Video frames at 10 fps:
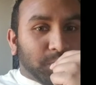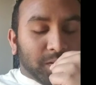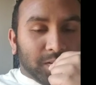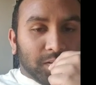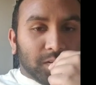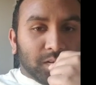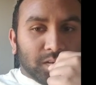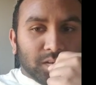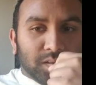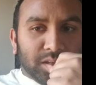But
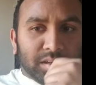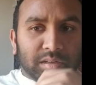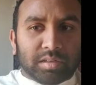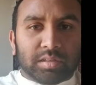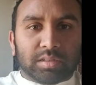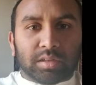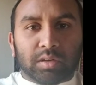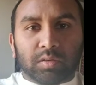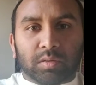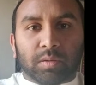yeah,
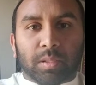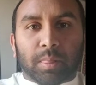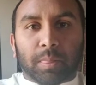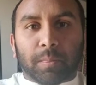so